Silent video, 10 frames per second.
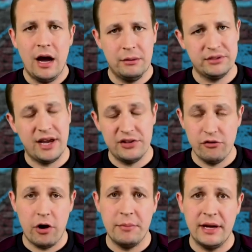I'm saying
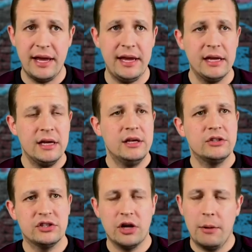Europa League,
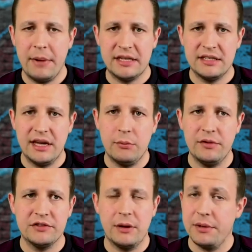to start mixing it
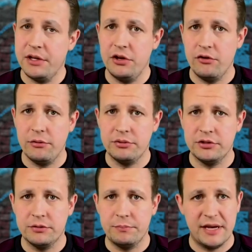with some of the
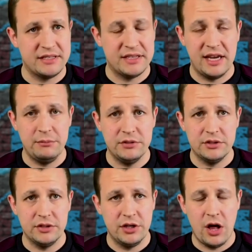Europe's best
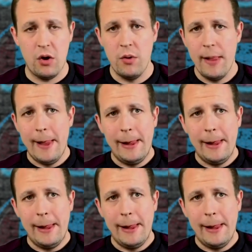teams, you know.